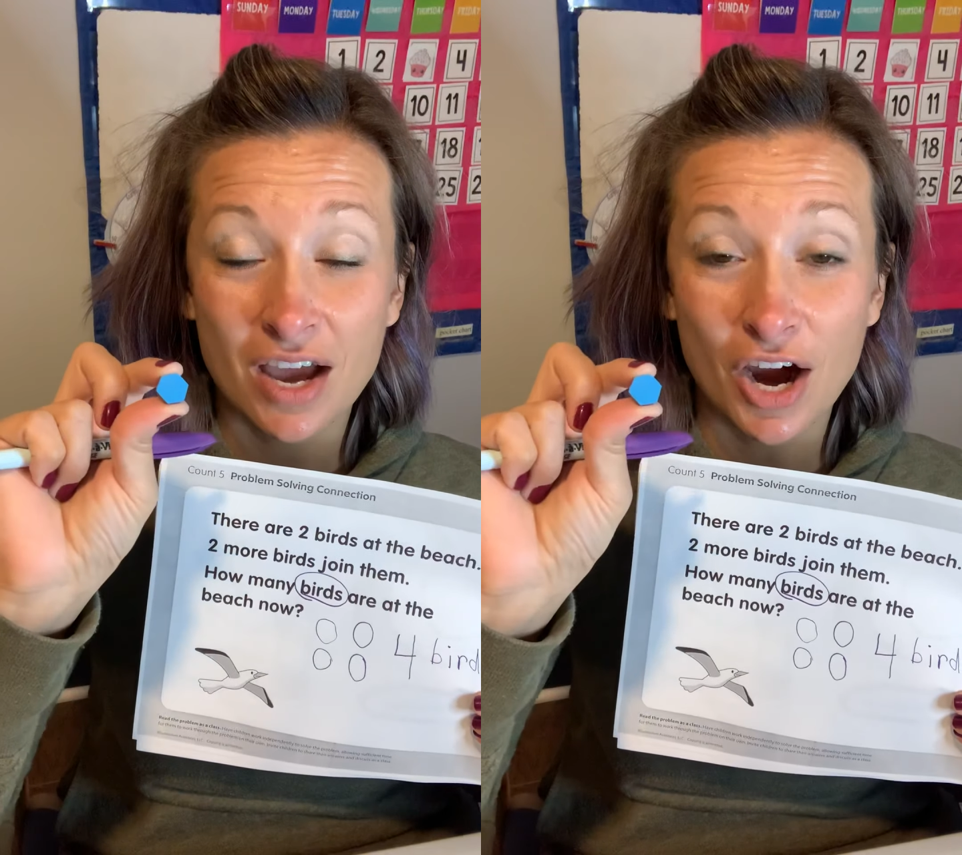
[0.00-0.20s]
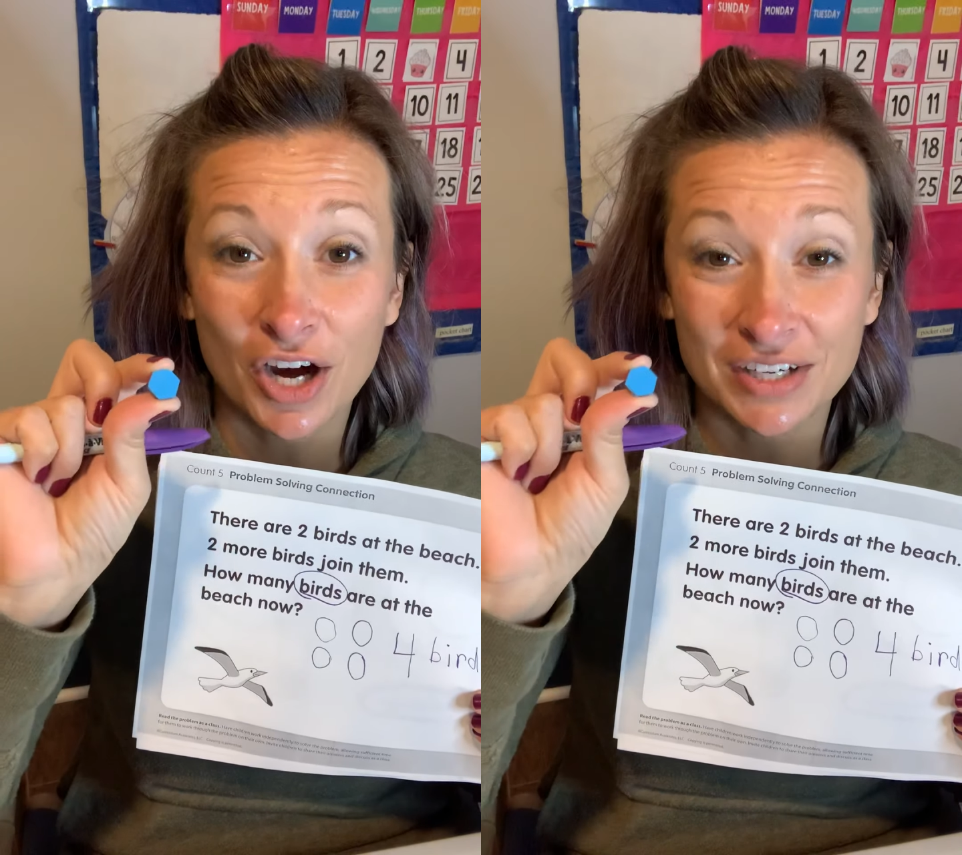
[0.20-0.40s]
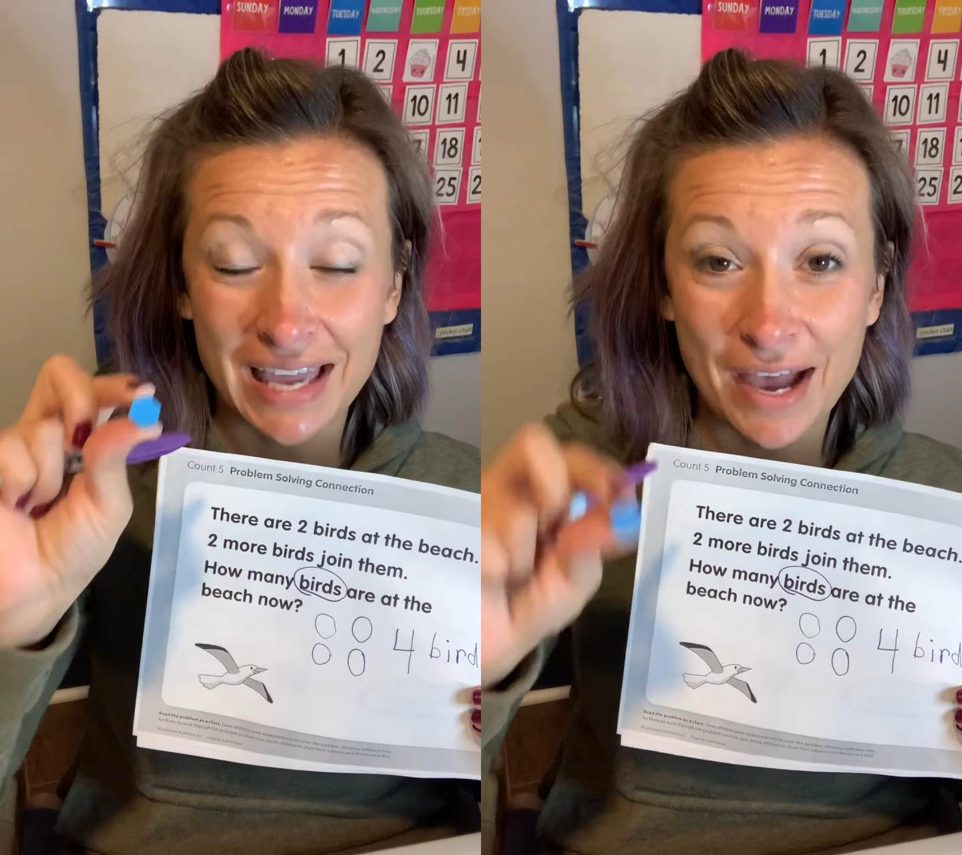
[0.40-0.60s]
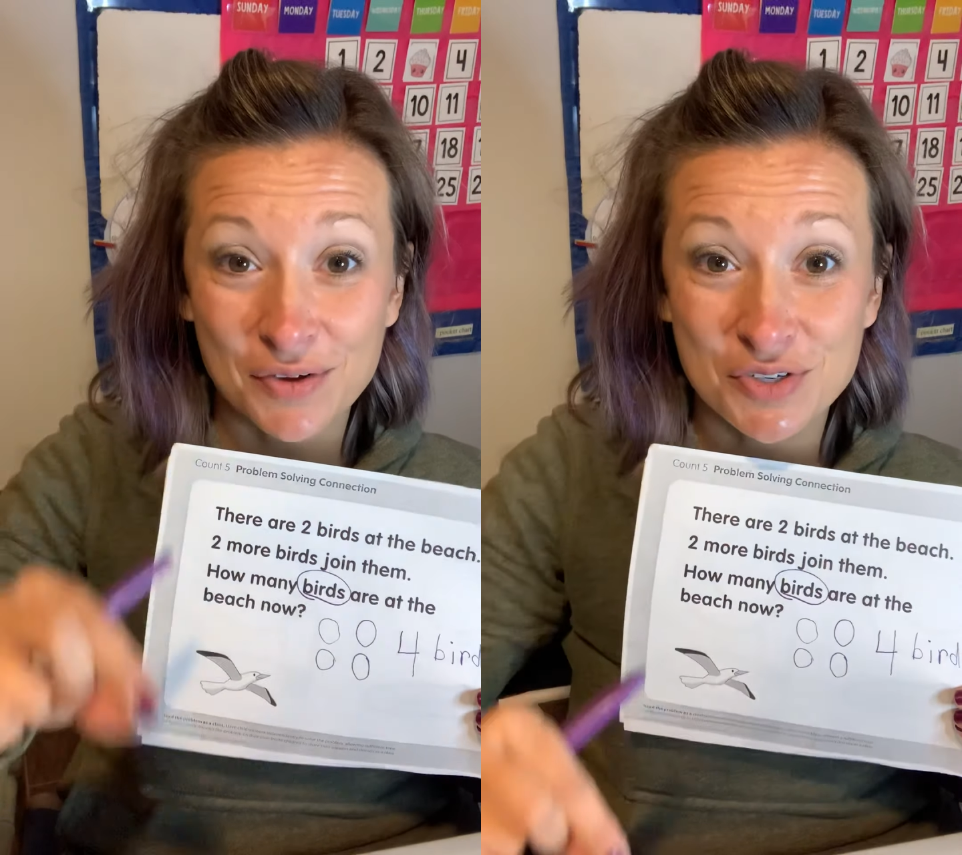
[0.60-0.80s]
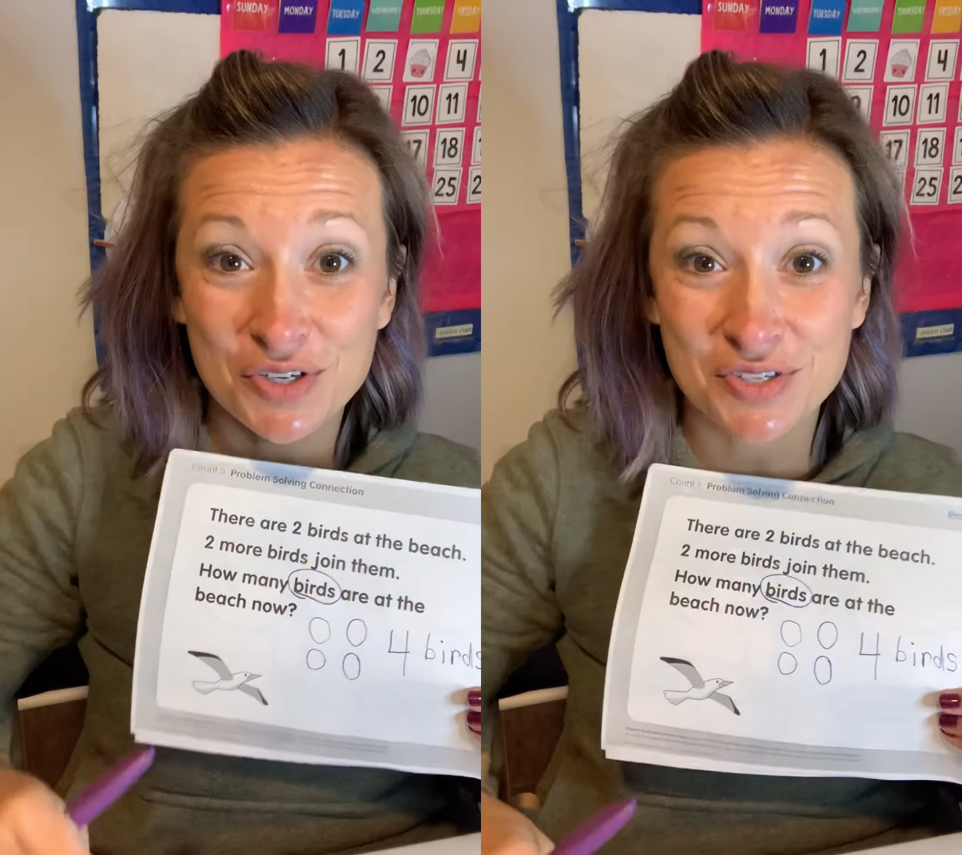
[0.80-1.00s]
our
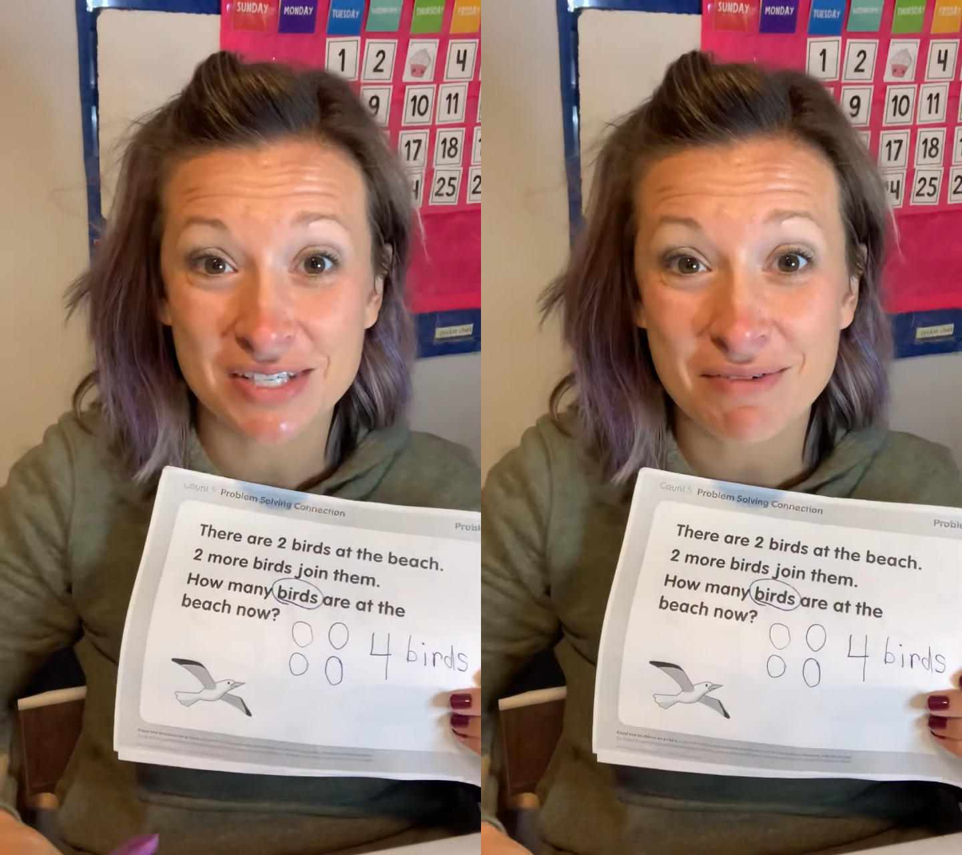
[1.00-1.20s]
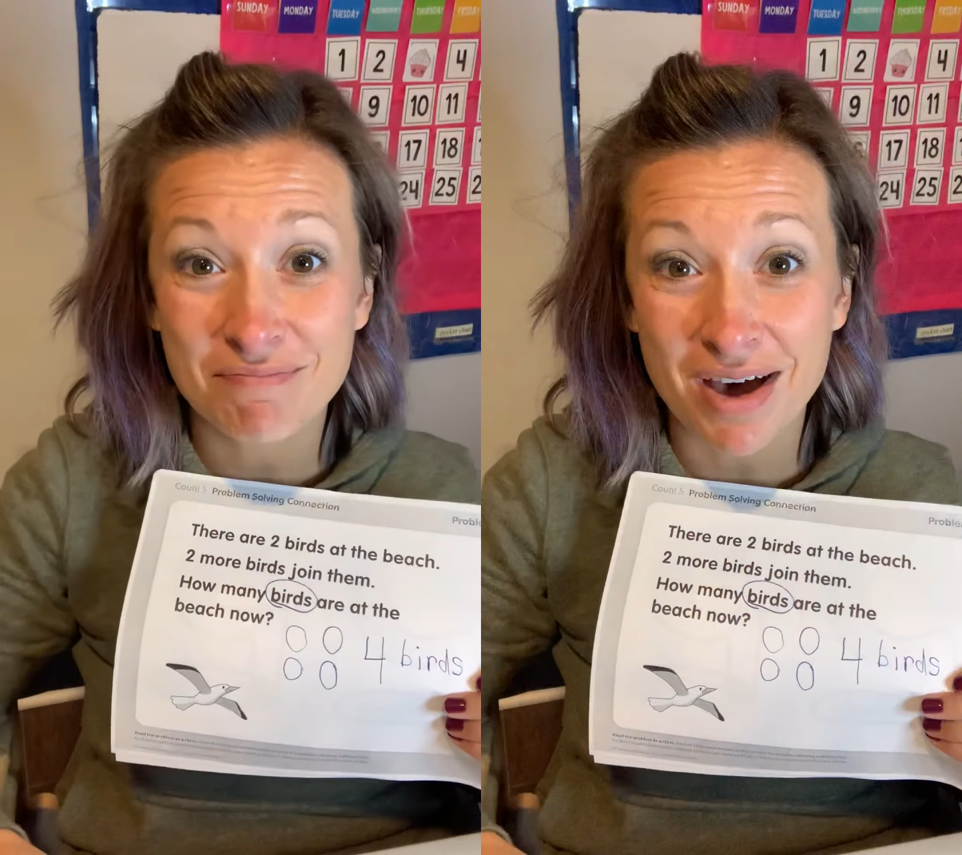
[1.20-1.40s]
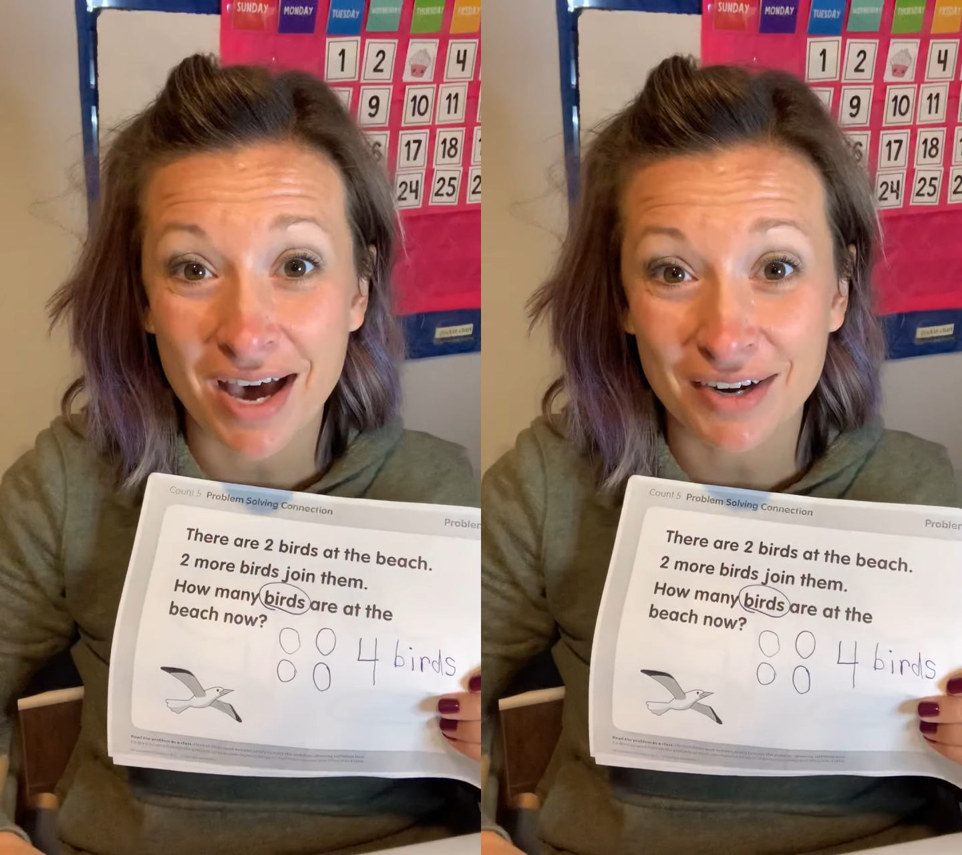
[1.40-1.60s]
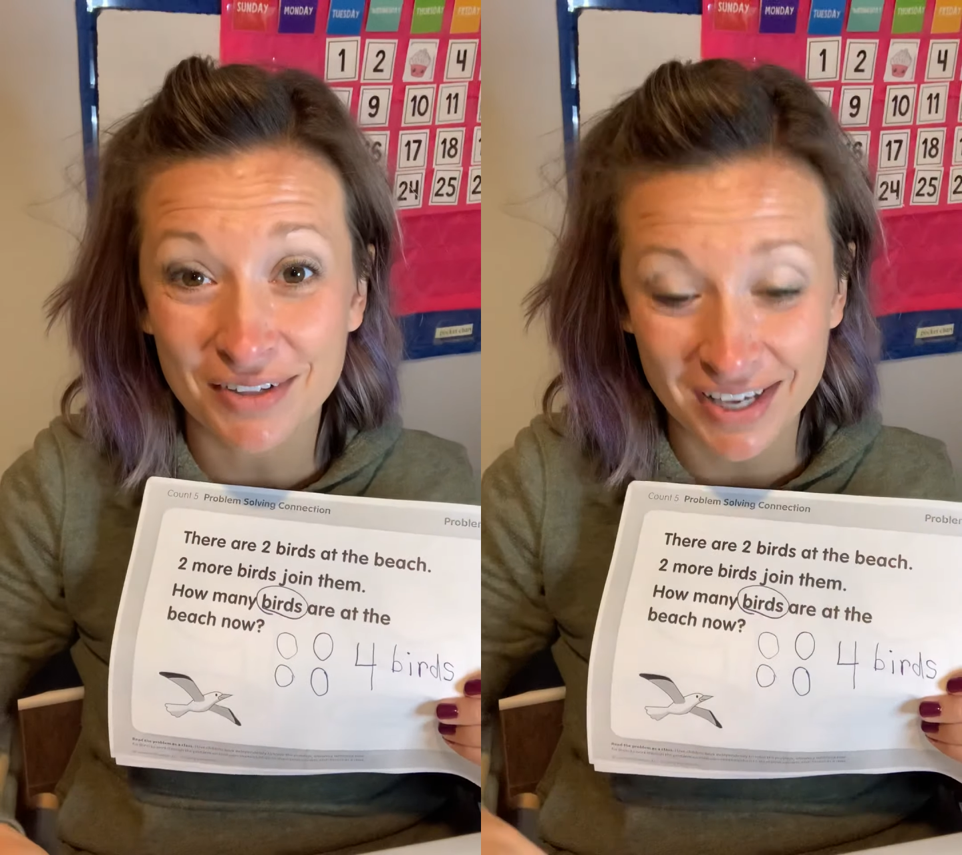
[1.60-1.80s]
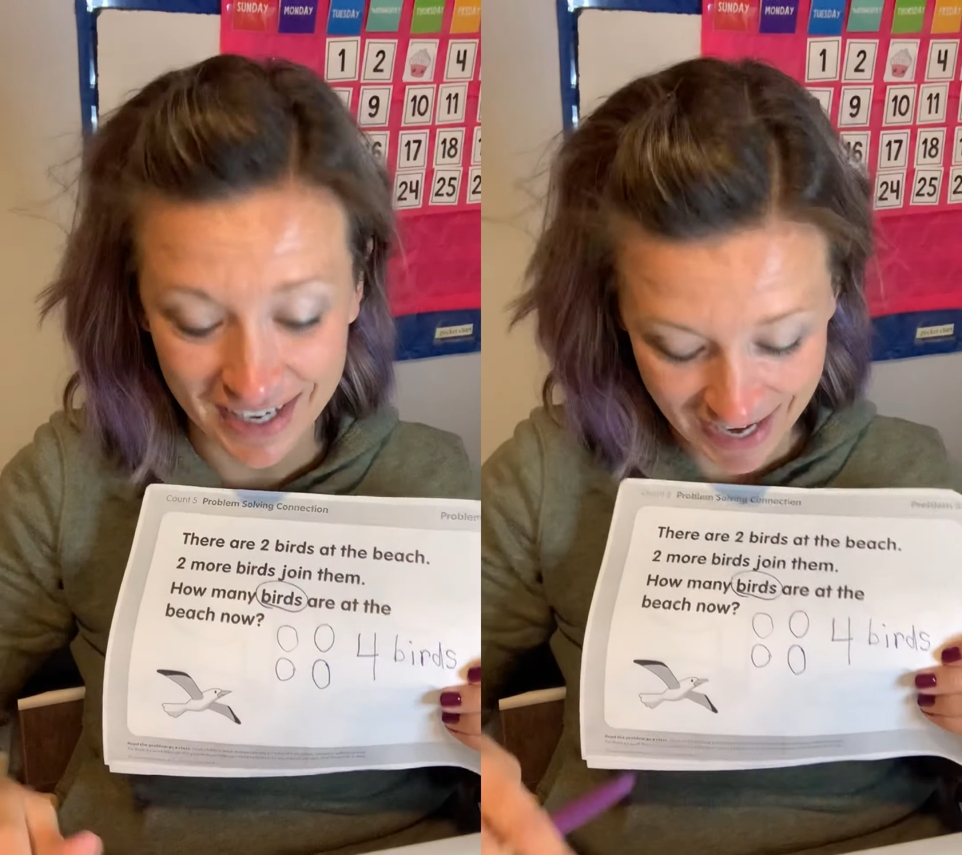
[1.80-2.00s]
counters to model
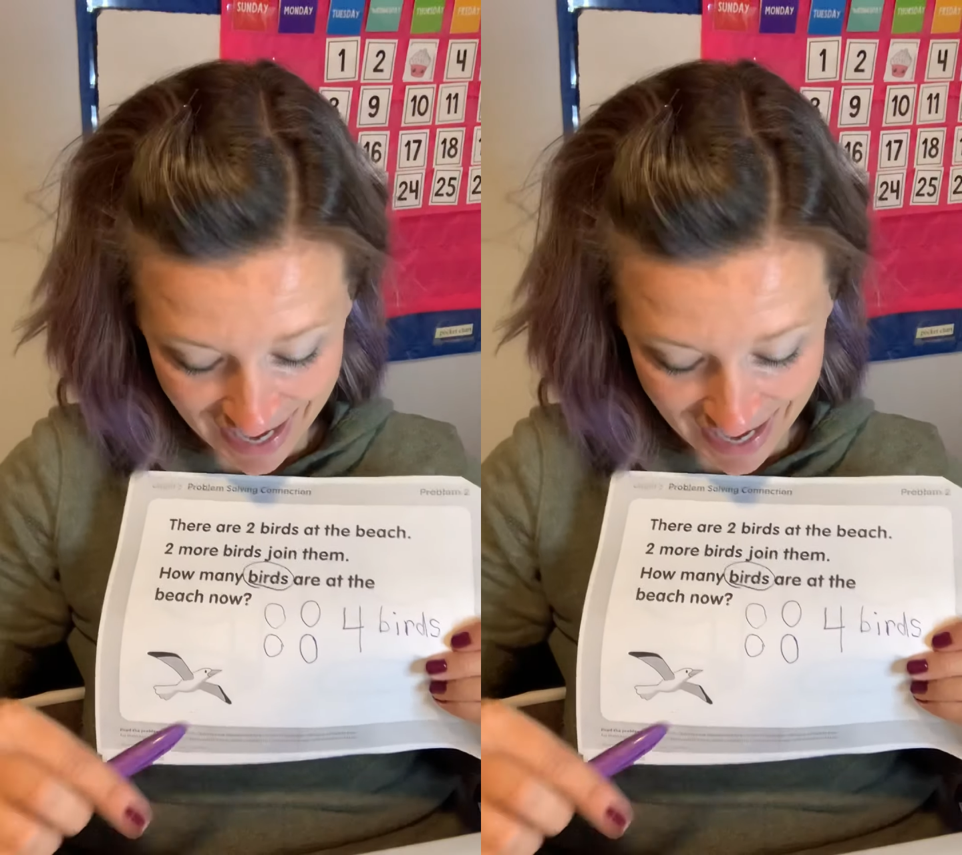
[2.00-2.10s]
it,